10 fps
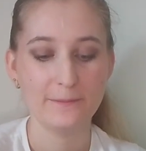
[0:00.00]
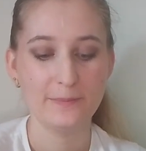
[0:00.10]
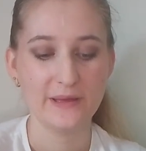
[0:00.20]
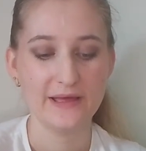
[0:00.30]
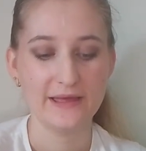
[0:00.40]

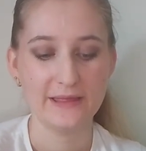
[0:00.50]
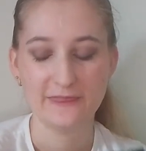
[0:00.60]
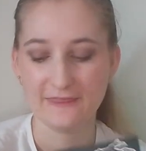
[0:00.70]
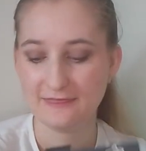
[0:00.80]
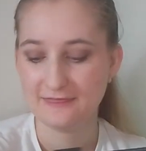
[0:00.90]
But
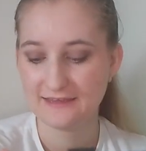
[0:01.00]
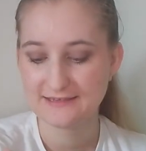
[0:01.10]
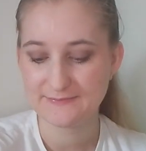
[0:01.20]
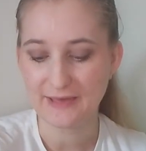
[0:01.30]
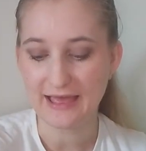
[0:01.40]

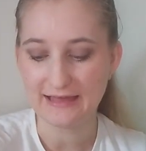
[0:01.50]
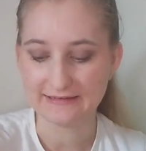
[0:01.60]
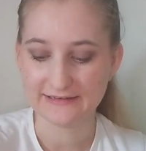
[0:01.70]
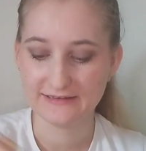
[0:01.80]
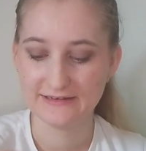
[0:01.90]
this
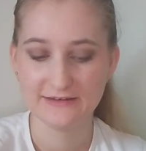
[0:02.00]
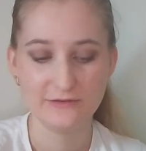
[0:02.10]
palette